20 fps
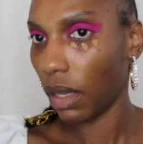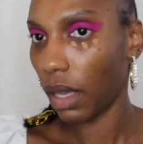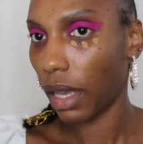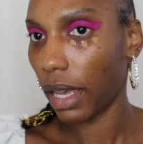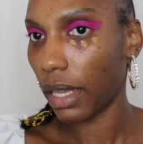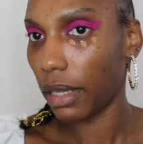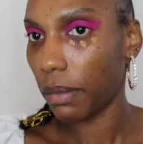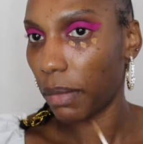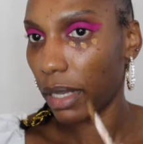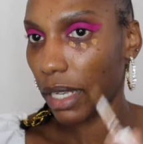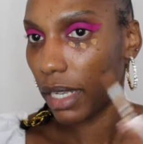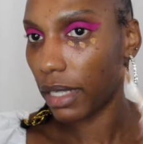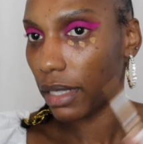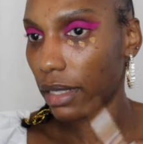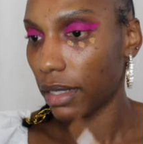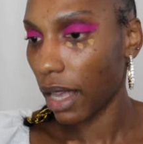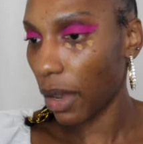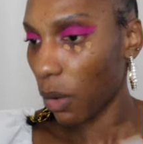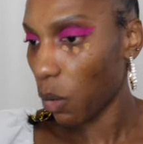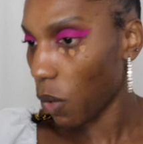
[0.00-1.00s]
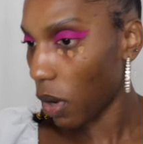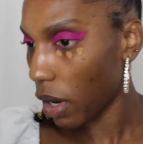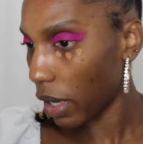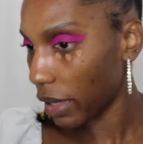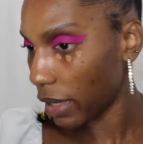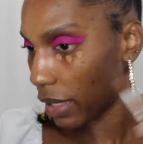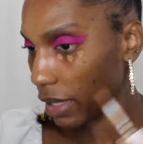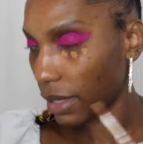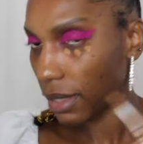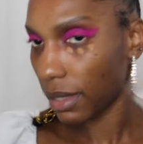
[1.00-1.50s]
And because I
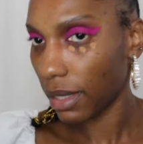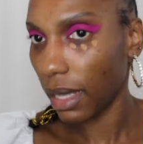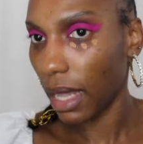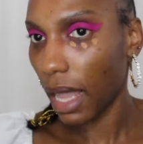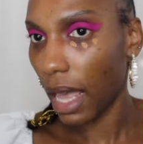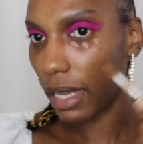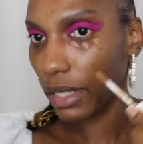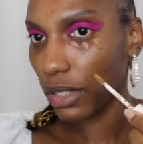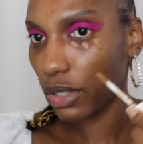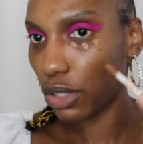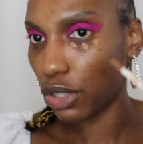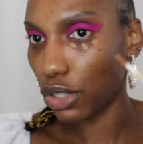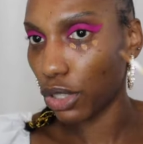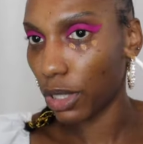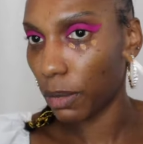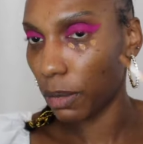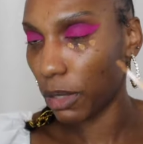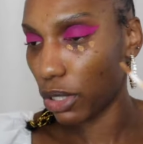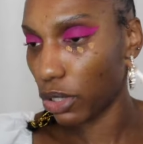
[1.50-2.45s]
want this line to just be